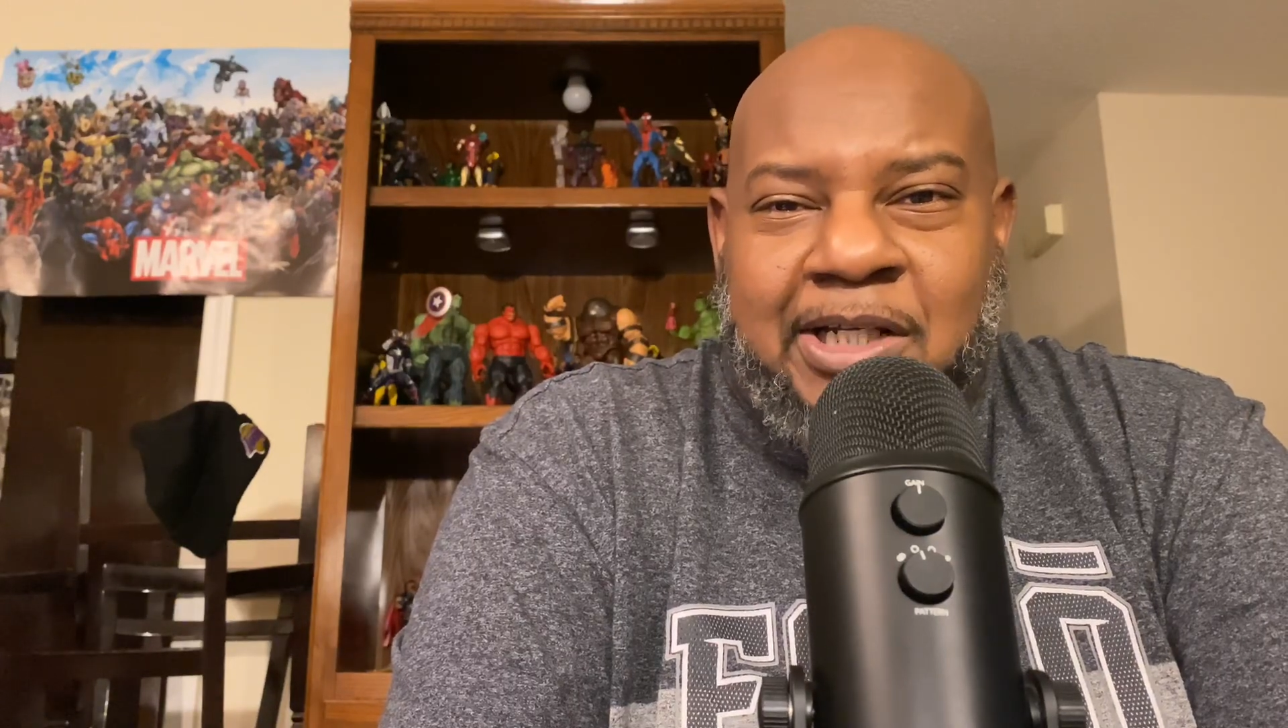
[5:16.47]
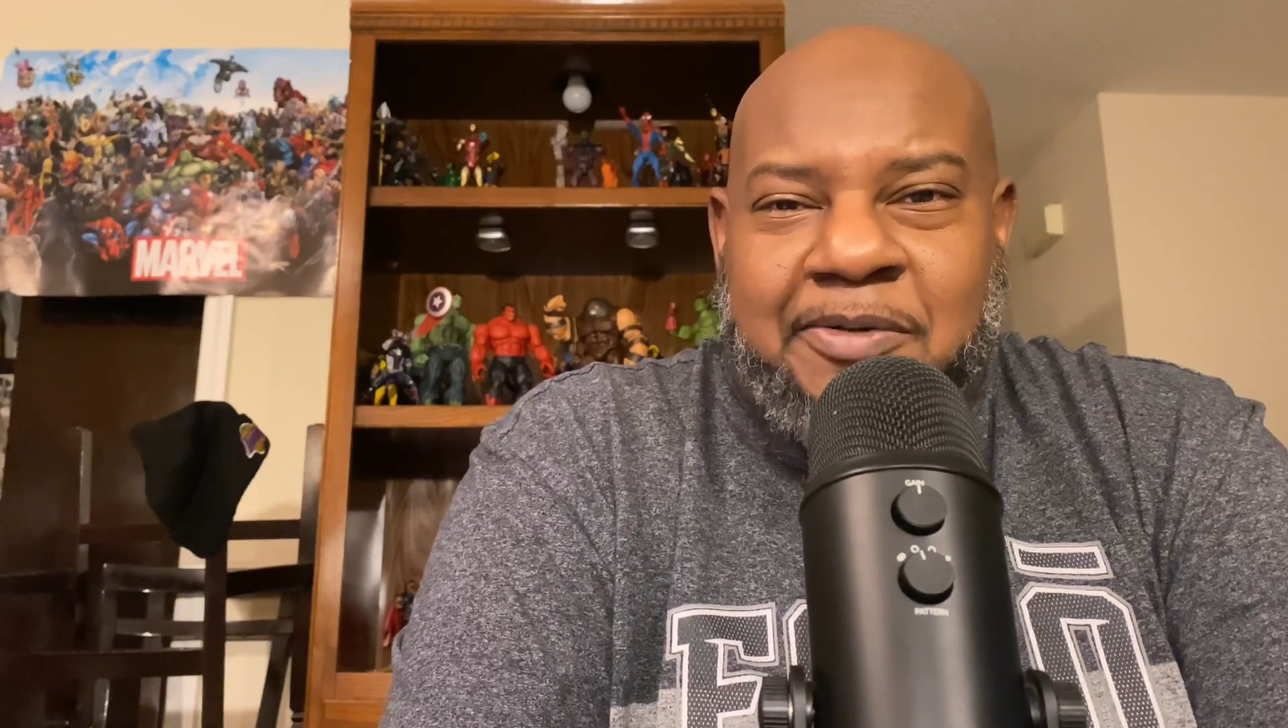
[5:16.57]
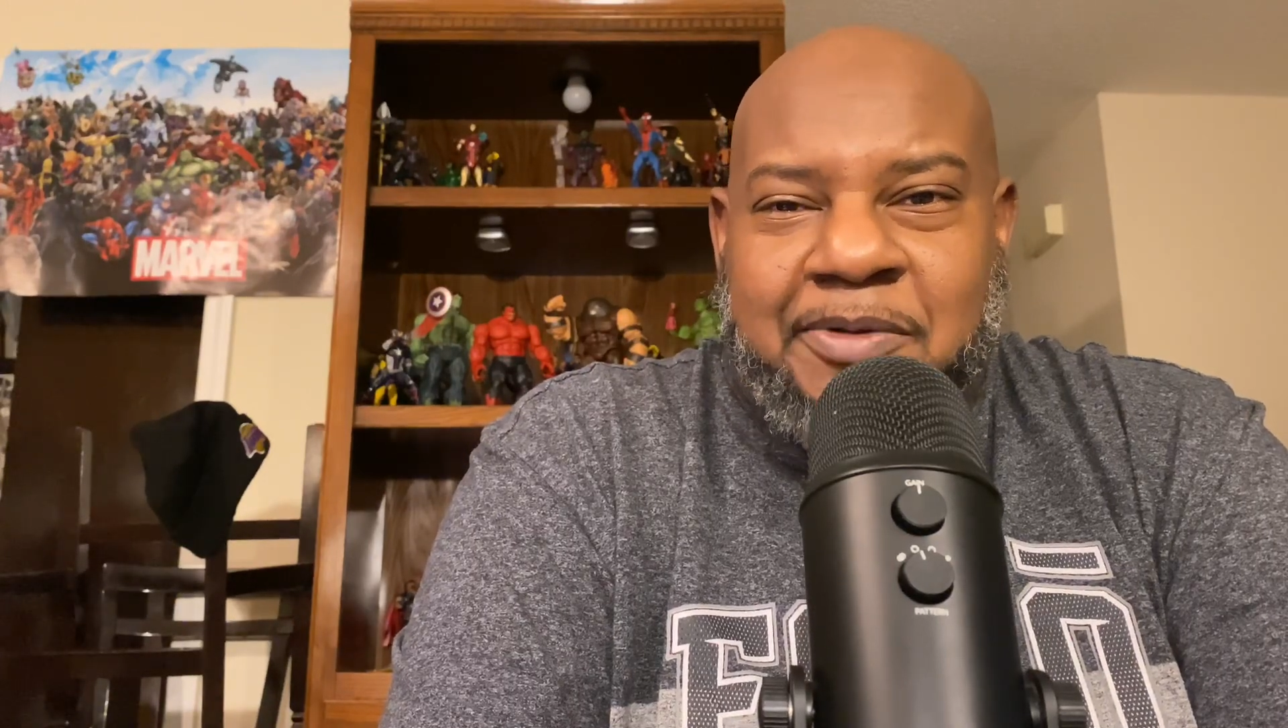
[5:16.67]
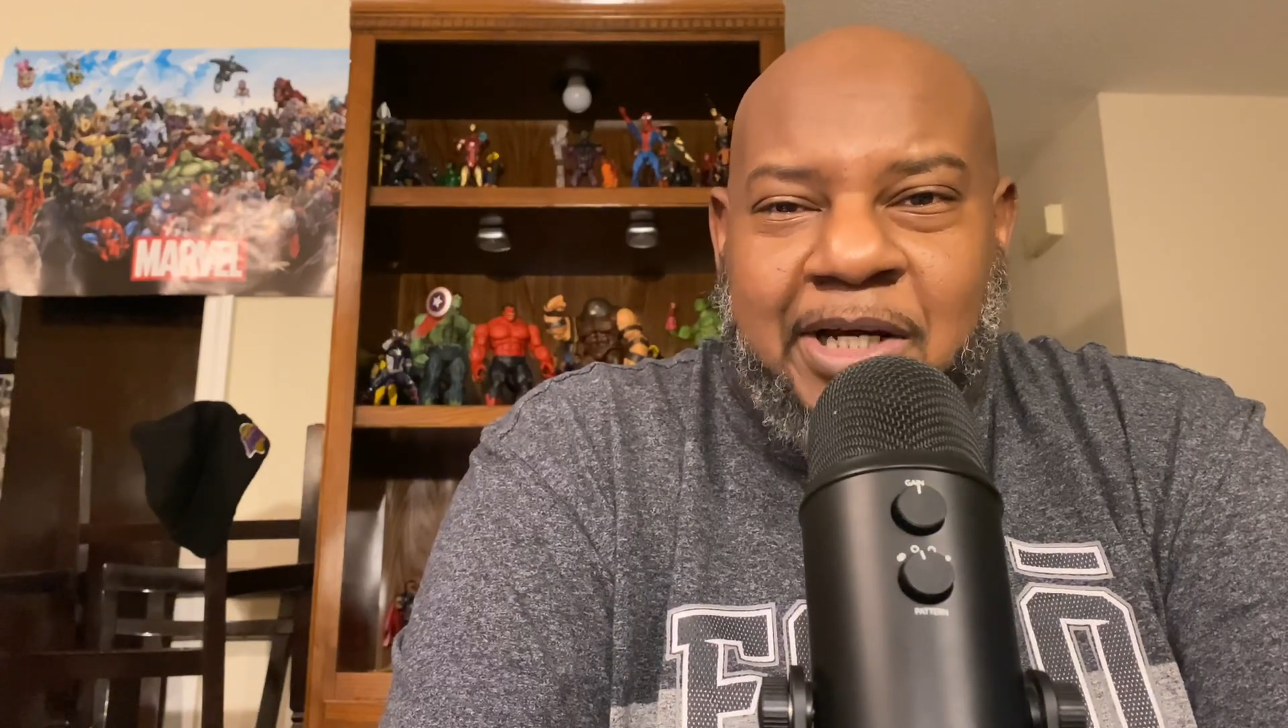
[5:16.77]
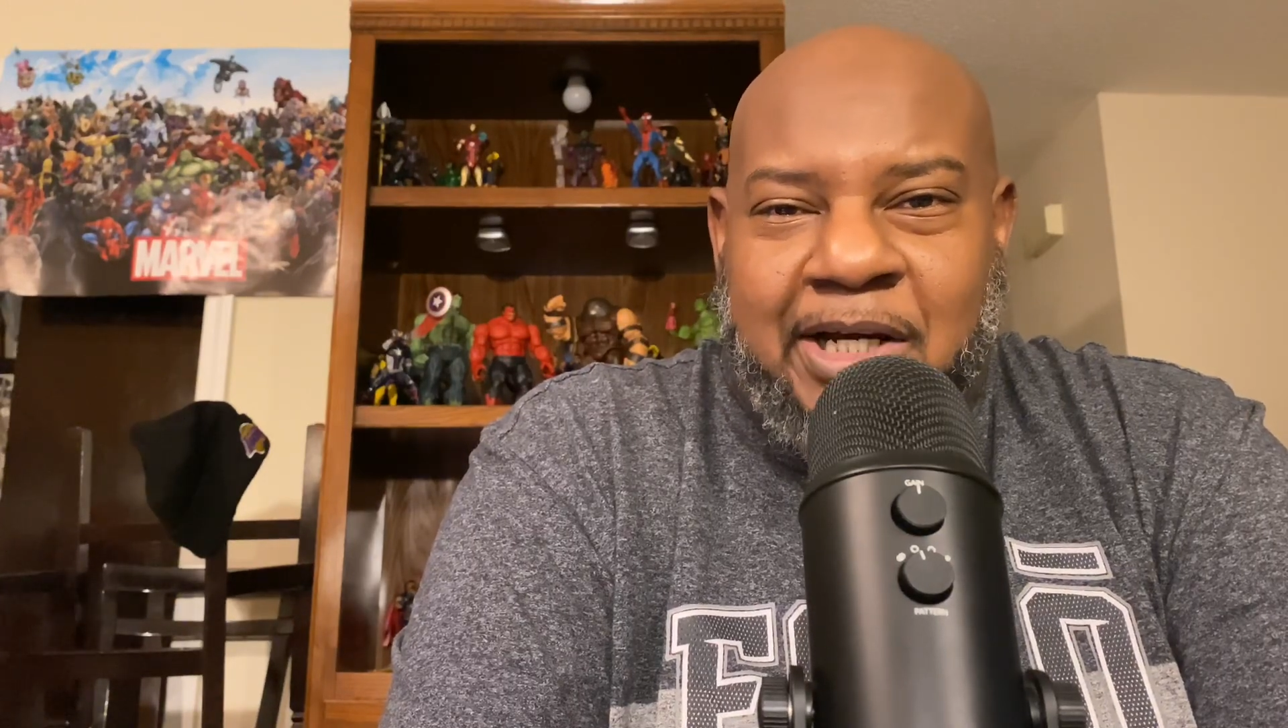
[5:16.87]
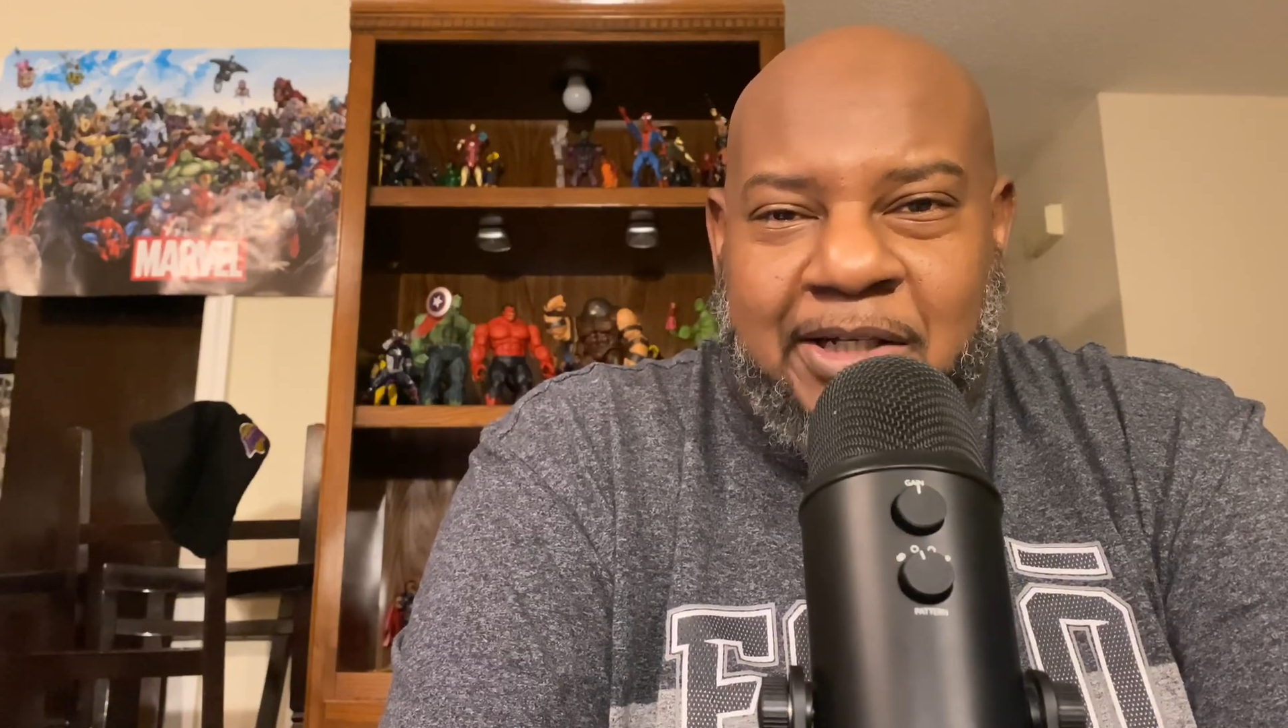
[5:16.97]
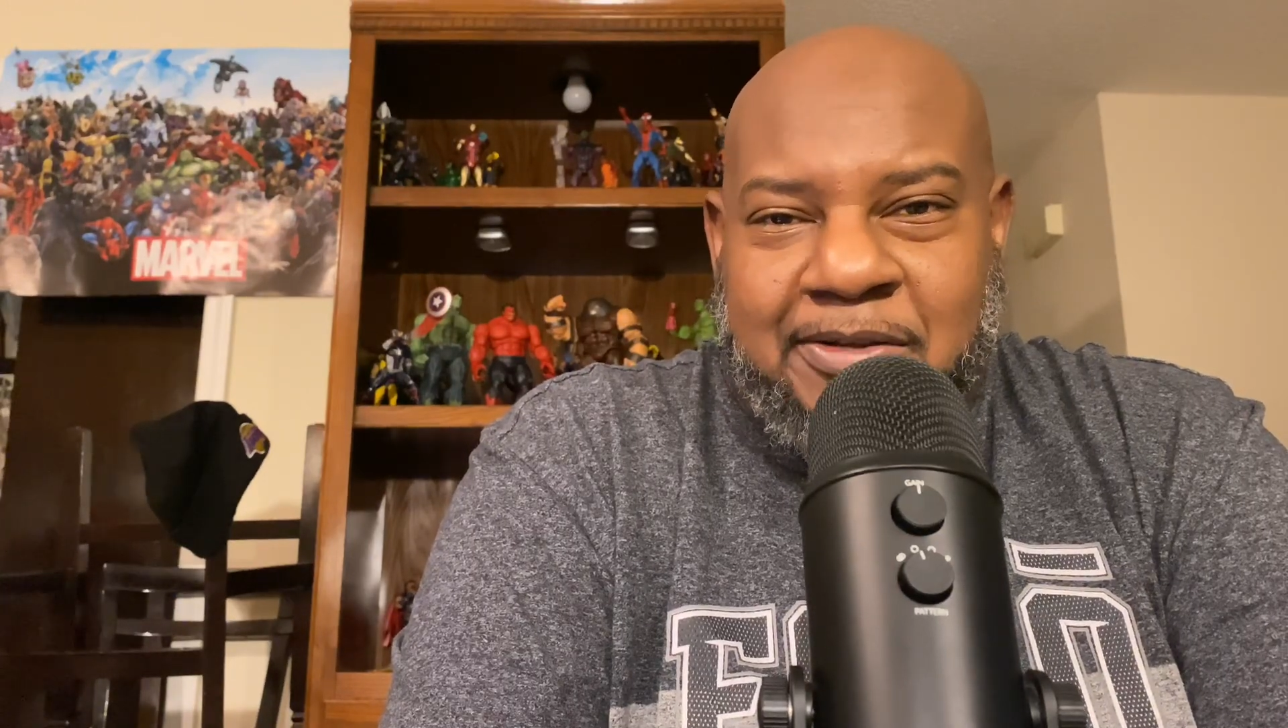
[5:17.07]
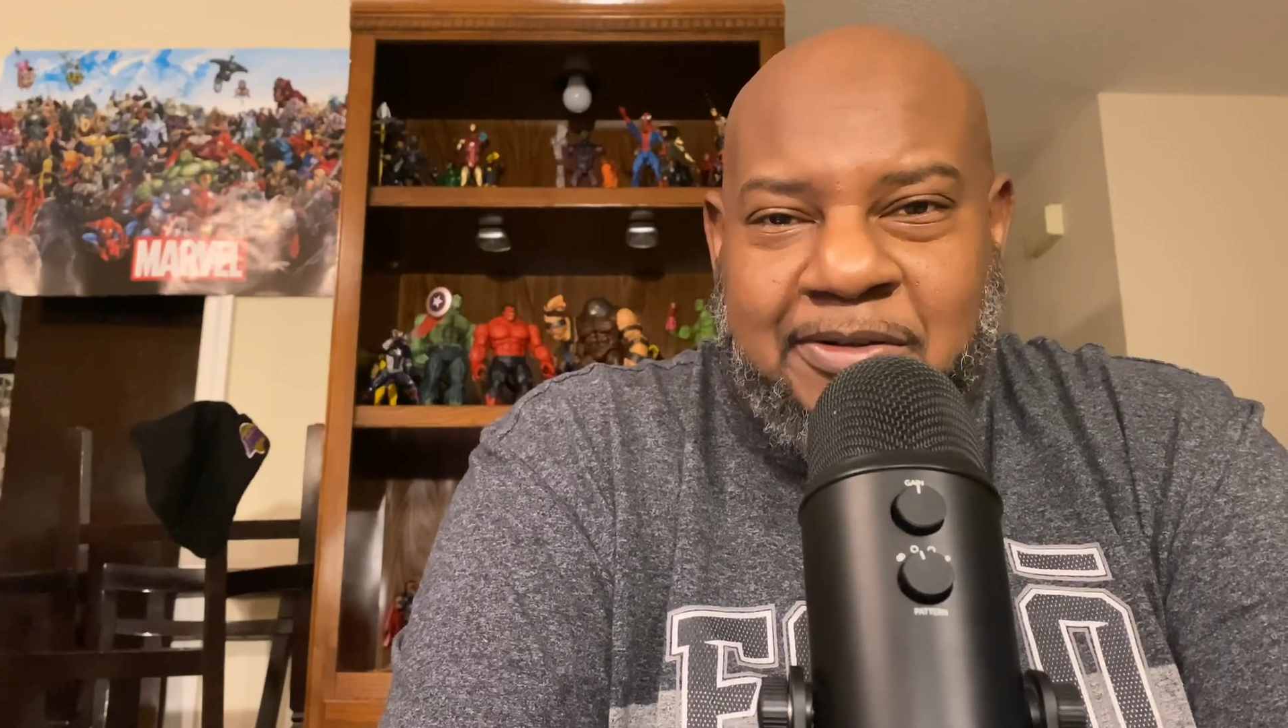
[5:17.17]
them guys.